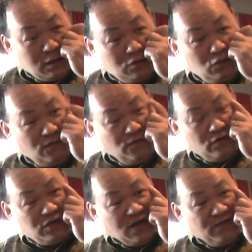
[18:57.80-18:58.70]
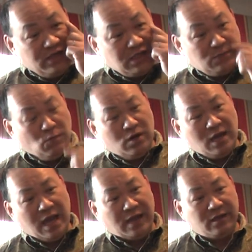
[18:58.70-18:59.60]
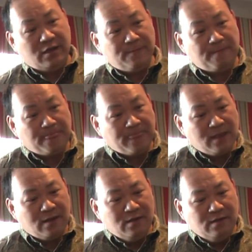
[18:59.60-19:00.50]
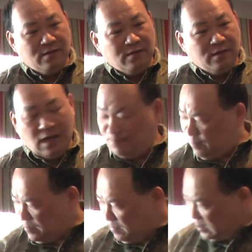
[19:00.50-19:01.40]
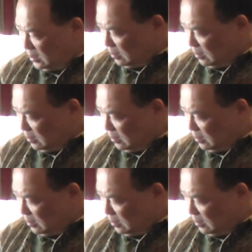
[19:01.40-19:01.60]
The 204 shaft is a smaller head. And by making